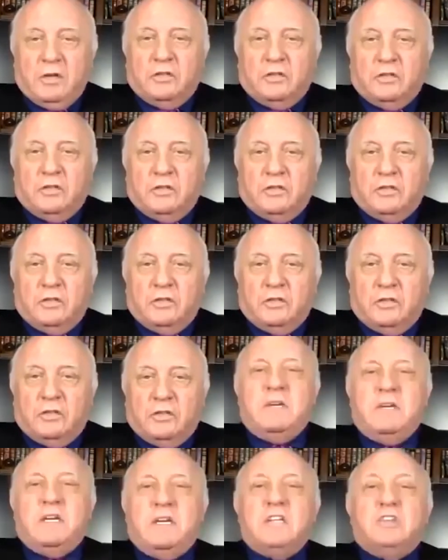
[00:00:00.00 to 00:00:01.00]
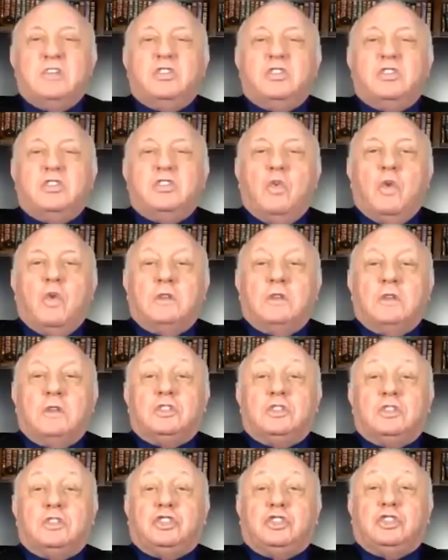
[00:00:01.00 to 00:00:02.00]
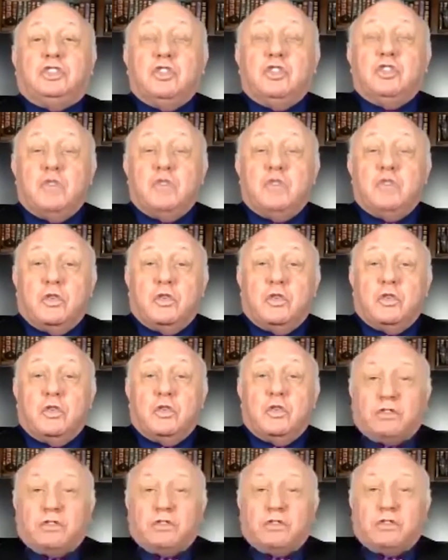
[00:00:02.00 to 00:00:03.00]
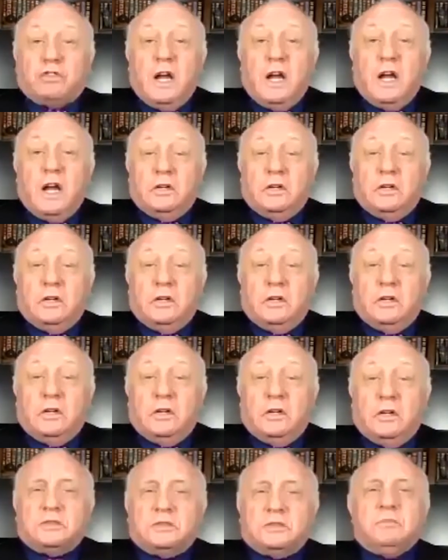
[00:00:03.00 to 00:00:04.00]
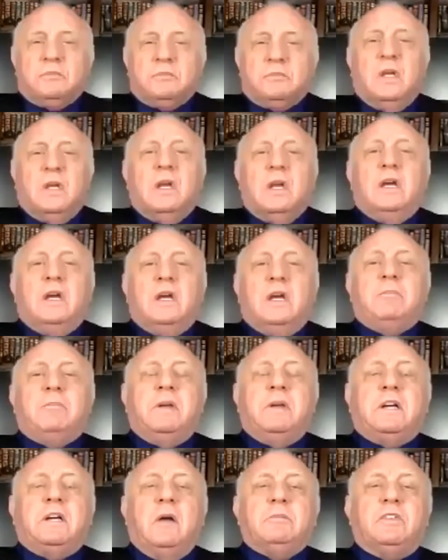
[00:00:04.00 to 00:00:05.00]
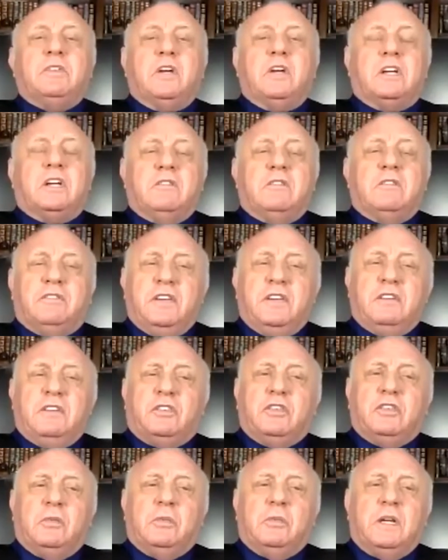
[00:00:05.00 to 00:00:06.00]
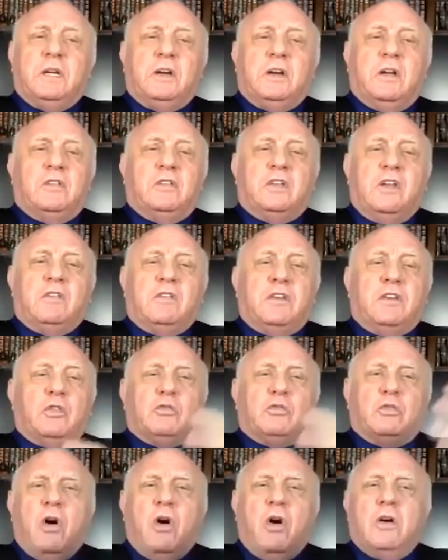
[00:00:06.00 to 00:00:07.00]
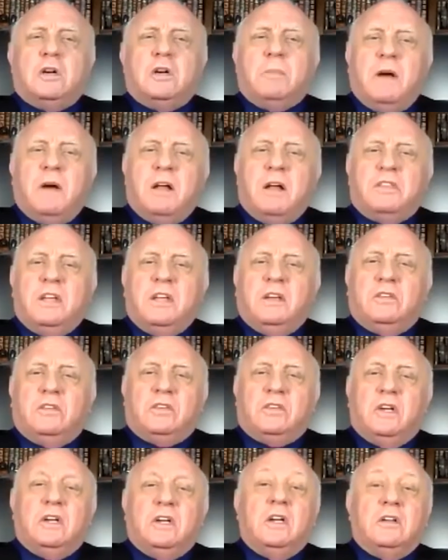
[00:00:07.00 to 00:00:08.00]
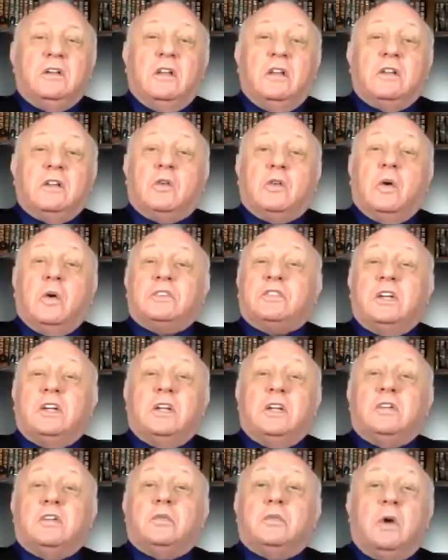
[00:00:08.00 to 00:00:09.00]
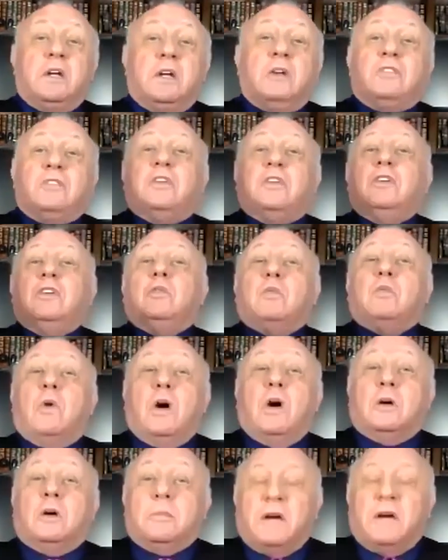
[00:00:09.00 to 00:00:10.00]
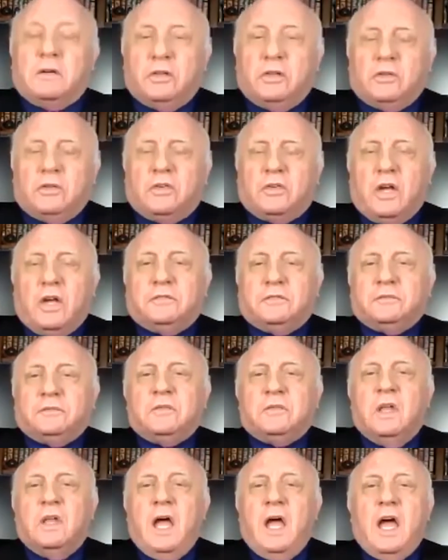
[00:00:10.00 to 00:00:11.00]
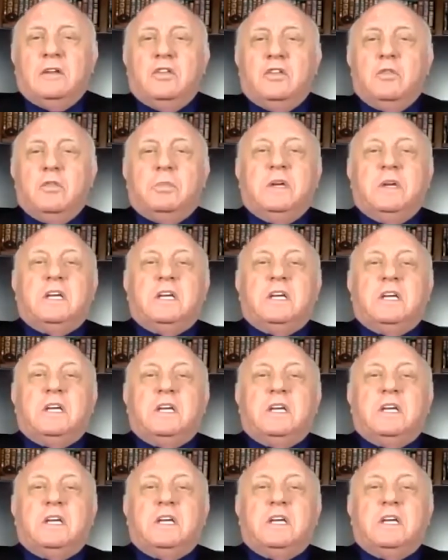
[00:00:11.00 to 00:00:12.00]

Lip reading: so that they begin to do new things and try new things. It becomes a convincer because if you're wrong about this, then the question is, what else are you wrong about yourself? And you begin